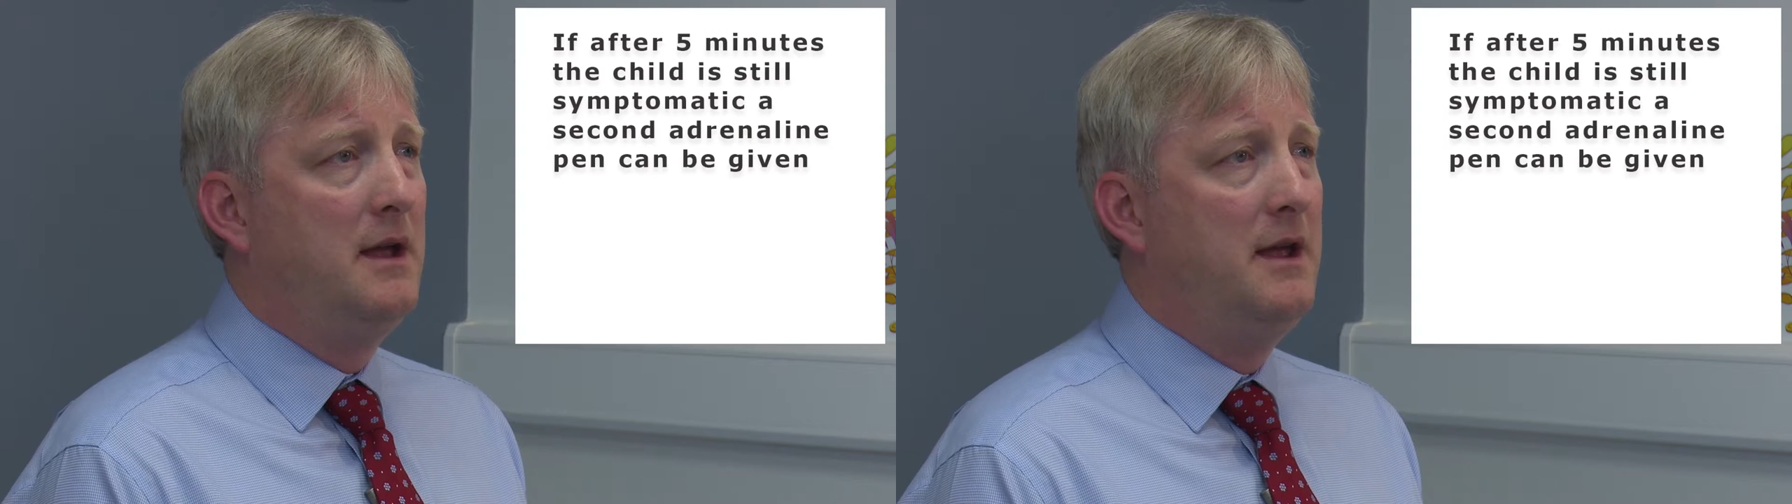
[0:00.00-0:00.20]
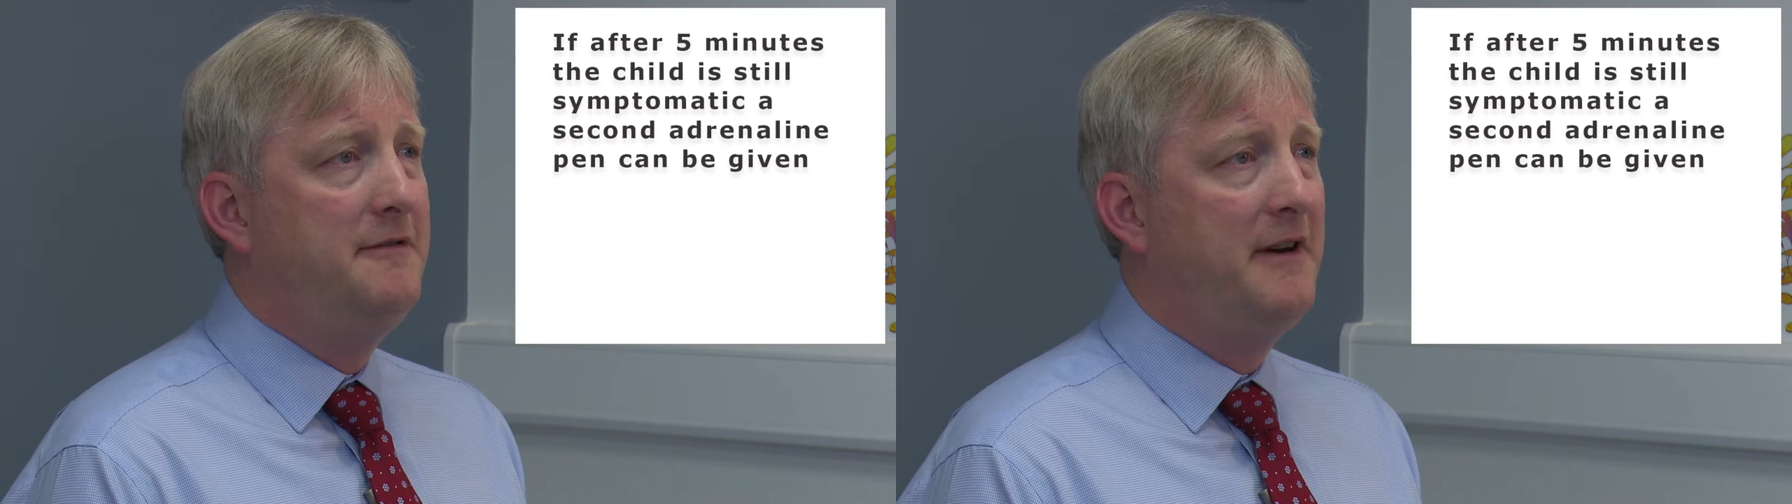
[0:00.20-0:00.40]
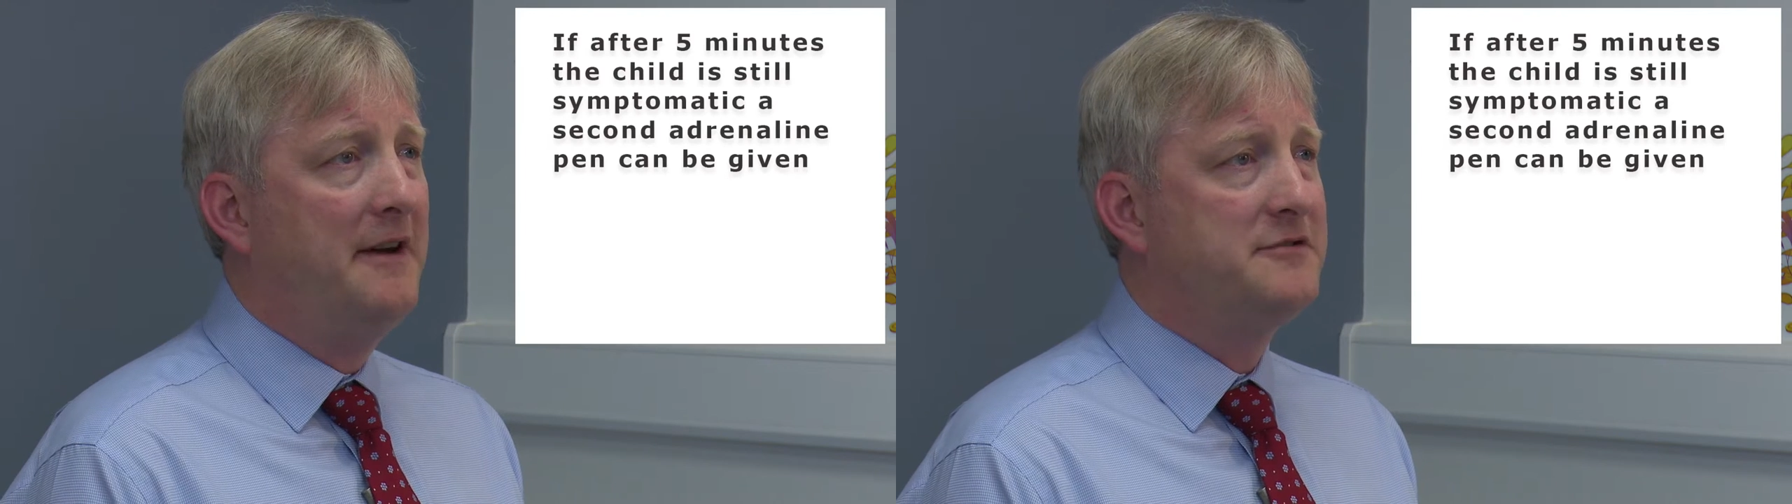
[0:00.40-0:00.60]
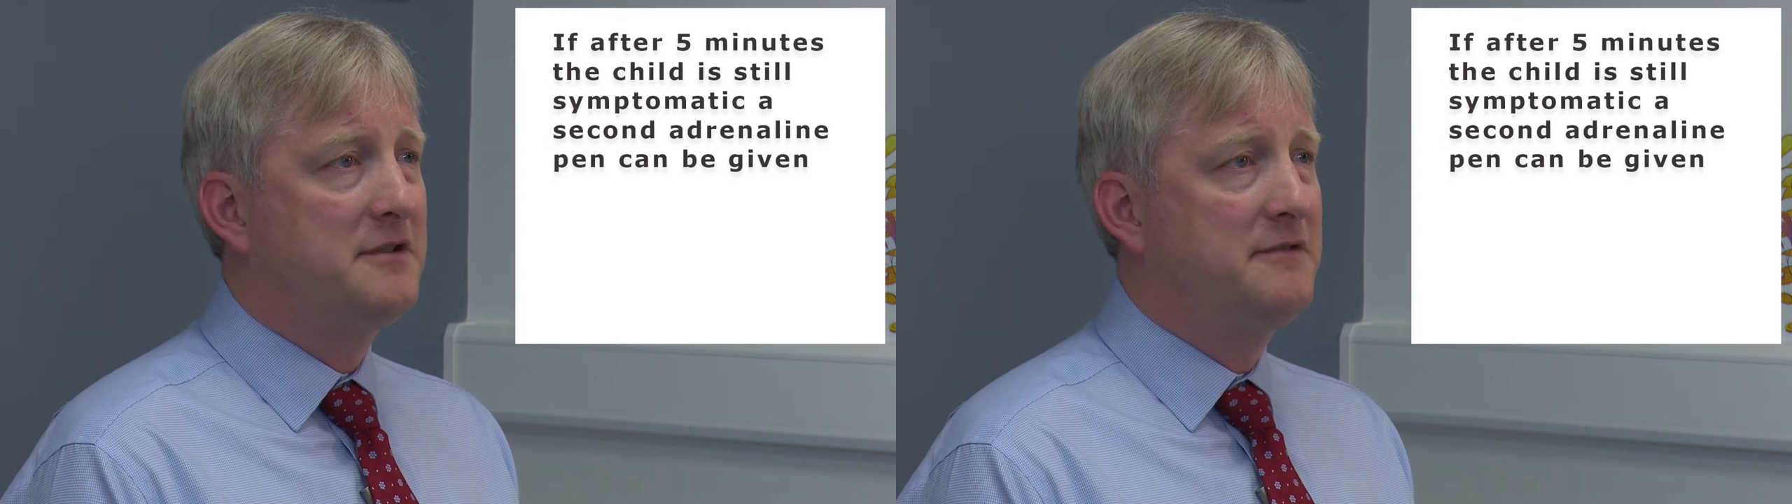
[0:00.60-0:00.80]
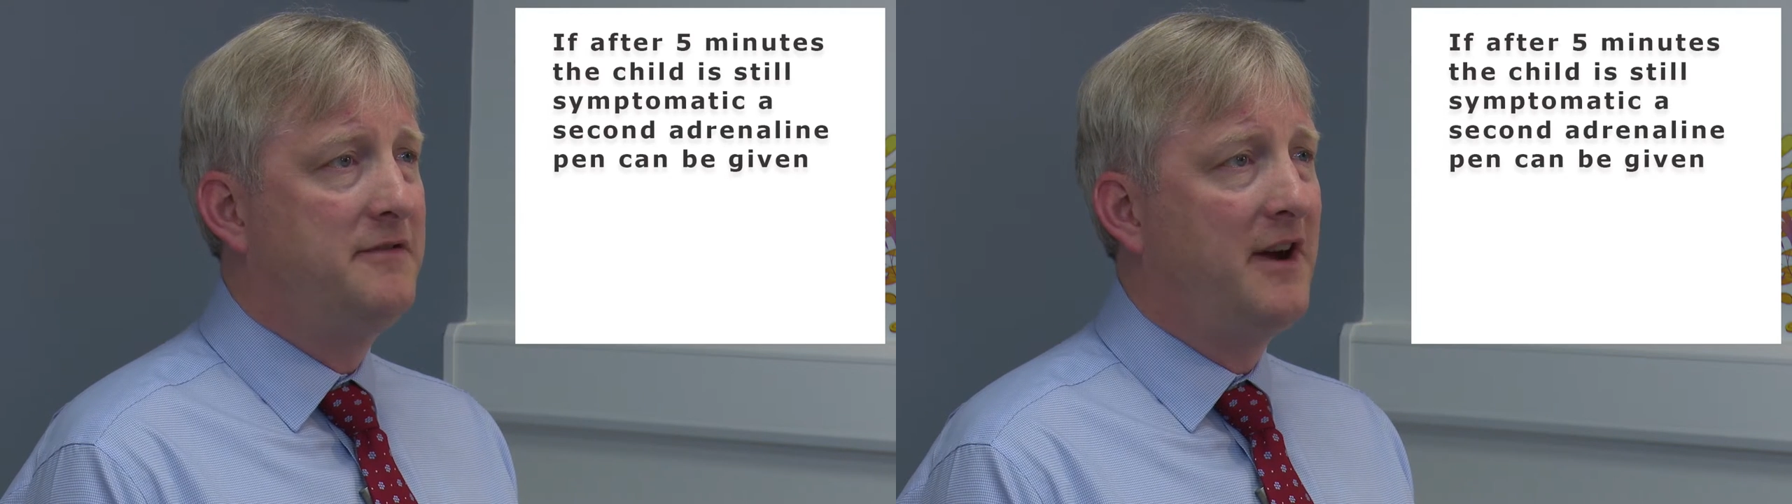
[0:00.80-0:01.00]
If
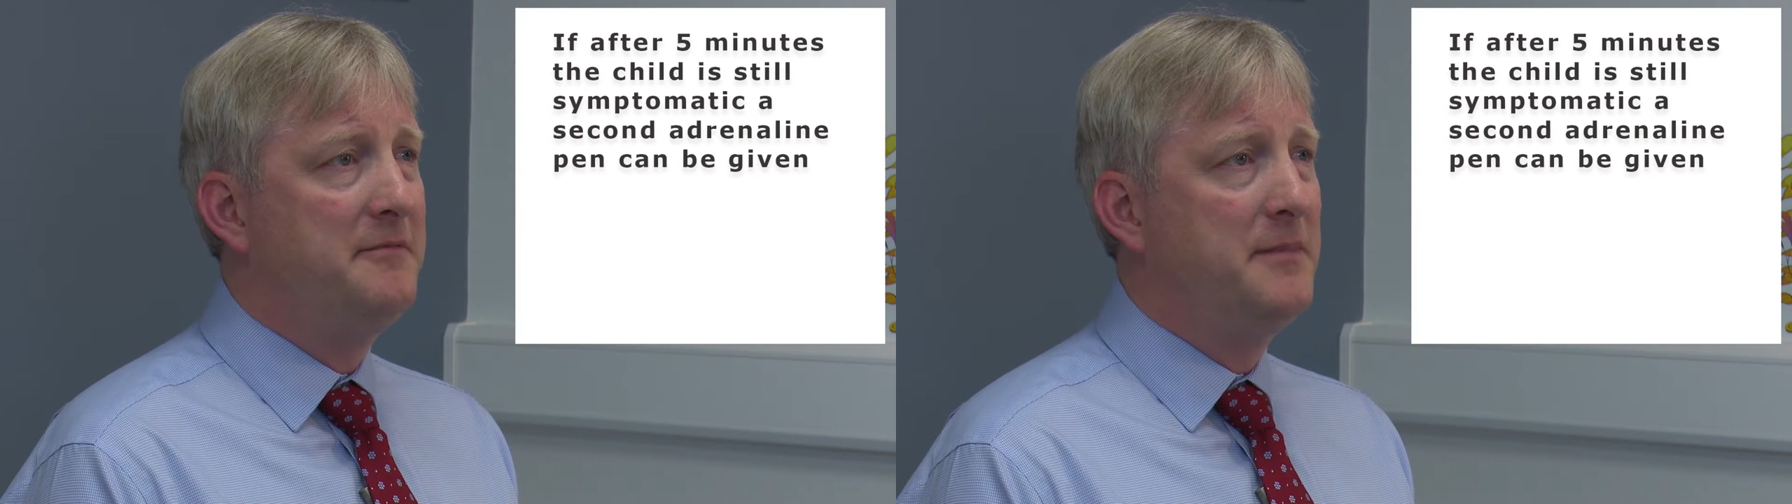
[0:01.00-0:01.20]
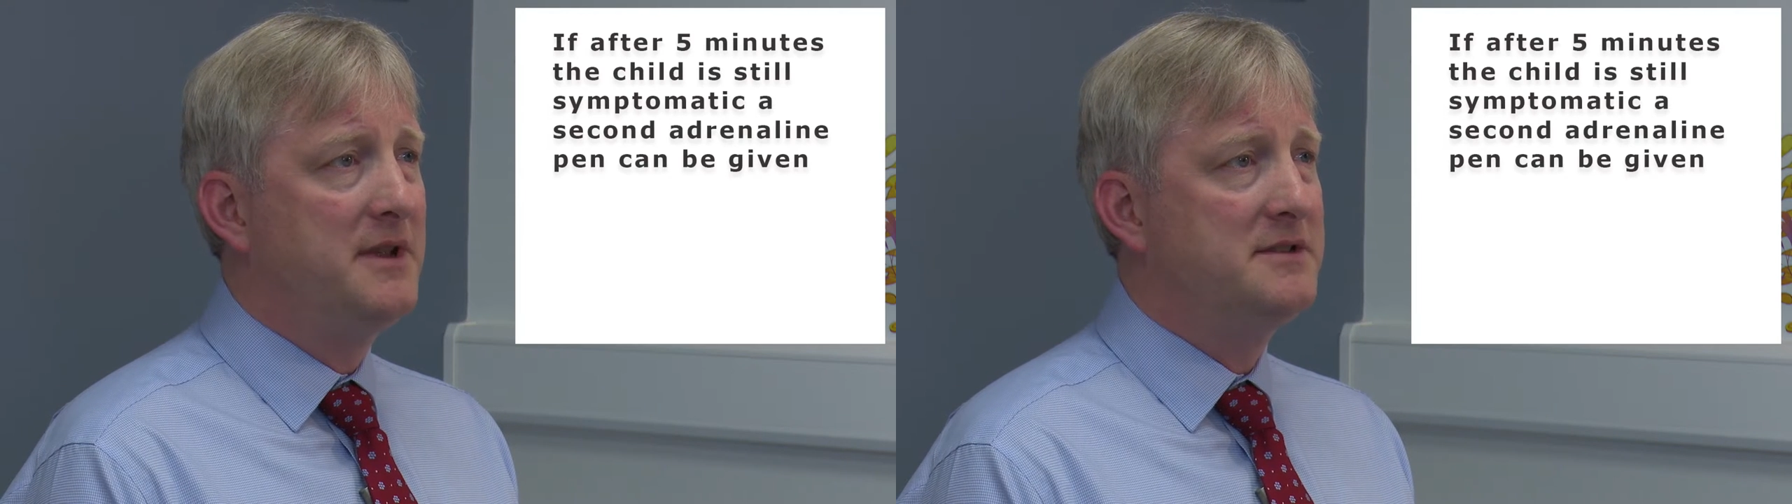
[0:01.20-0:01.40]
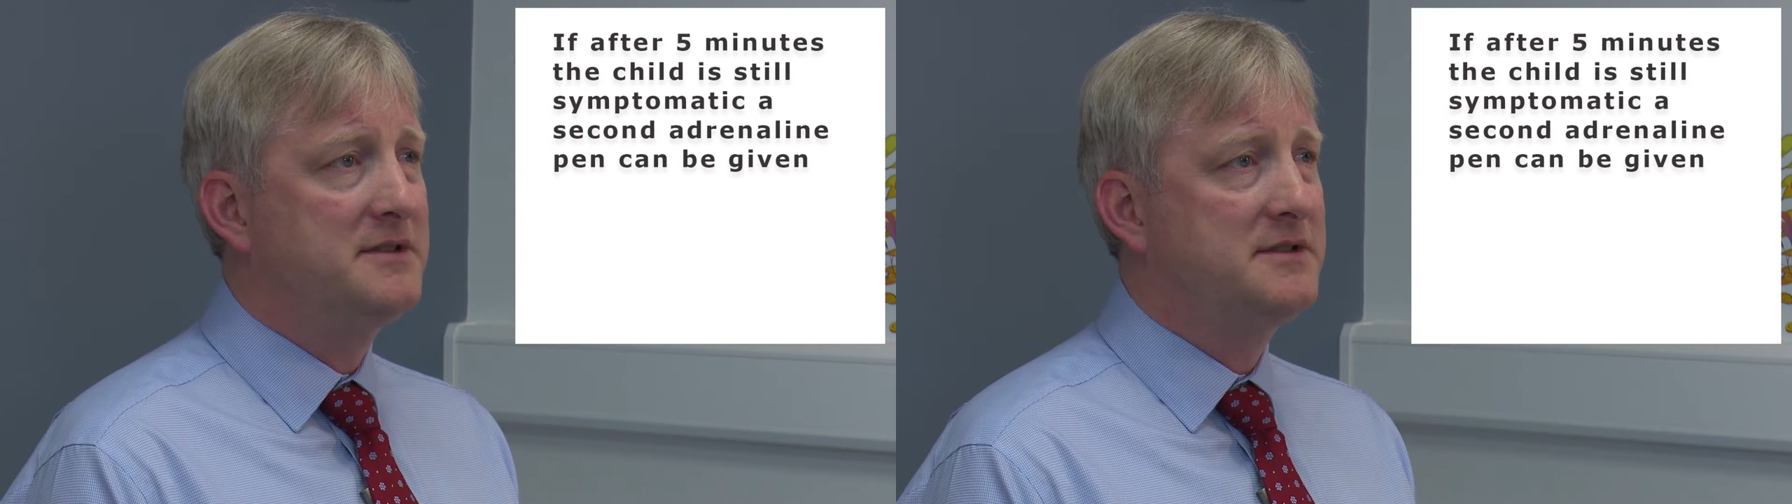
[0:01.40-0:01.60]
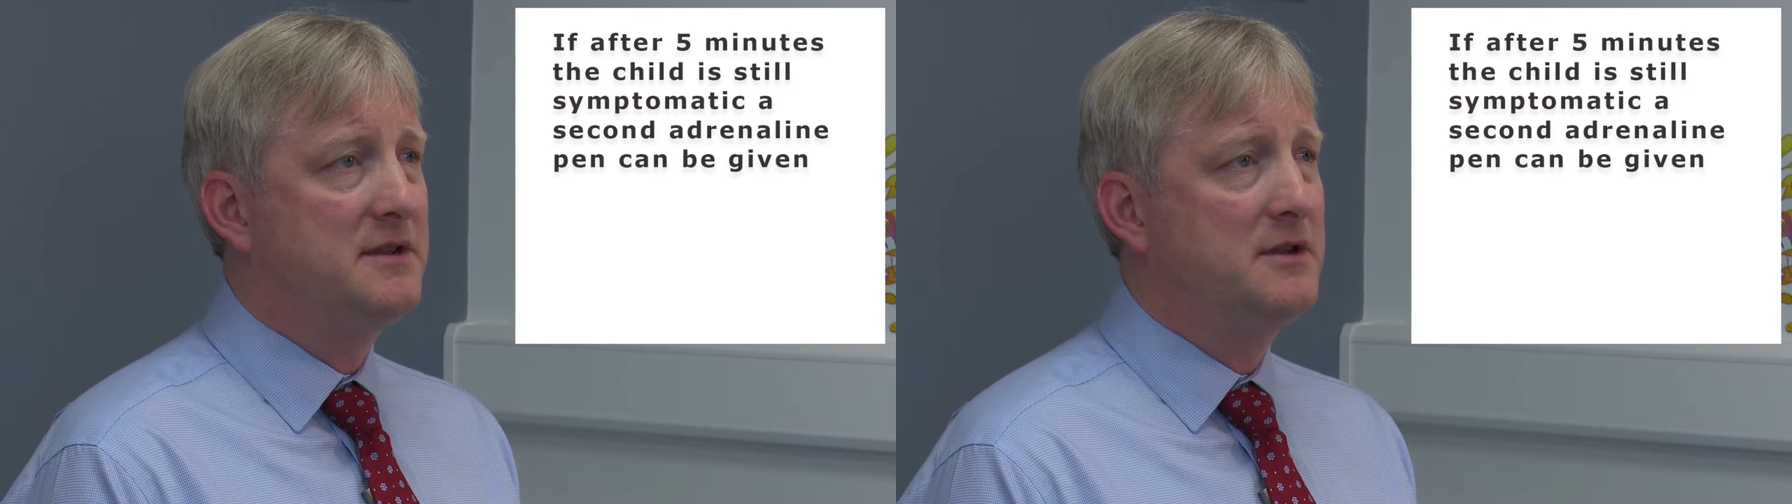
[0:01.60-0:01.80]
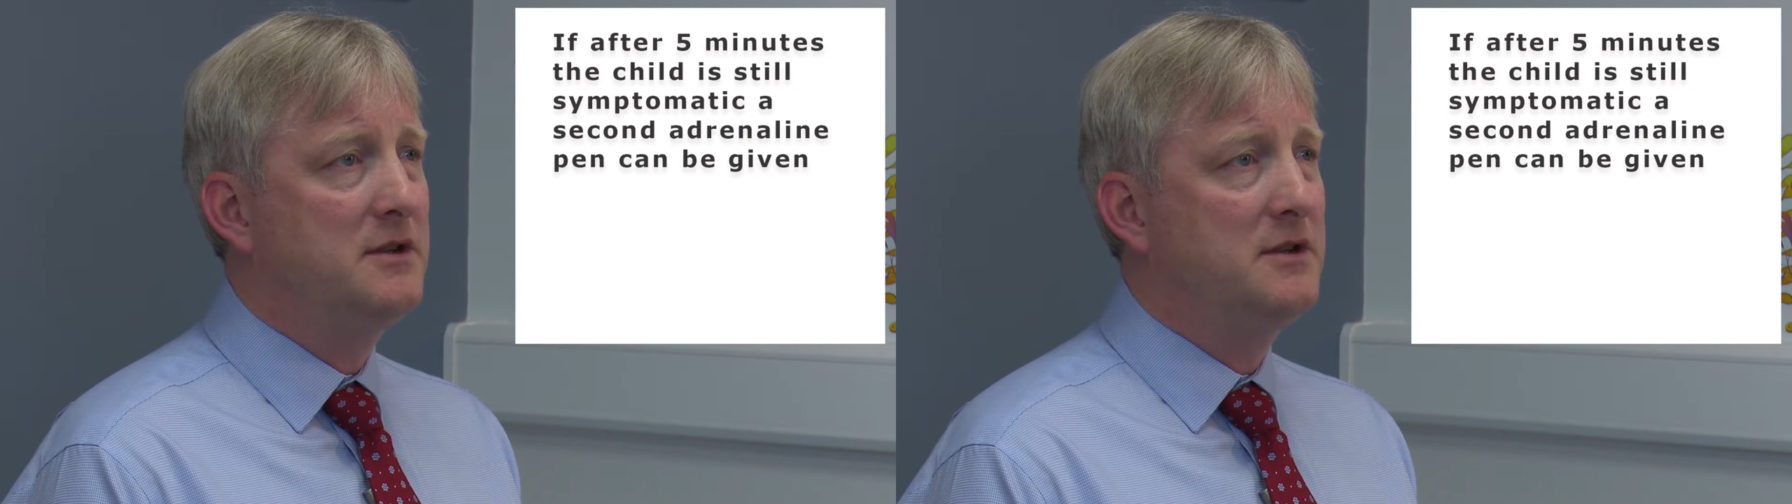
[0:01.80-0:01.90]
after 5 minutes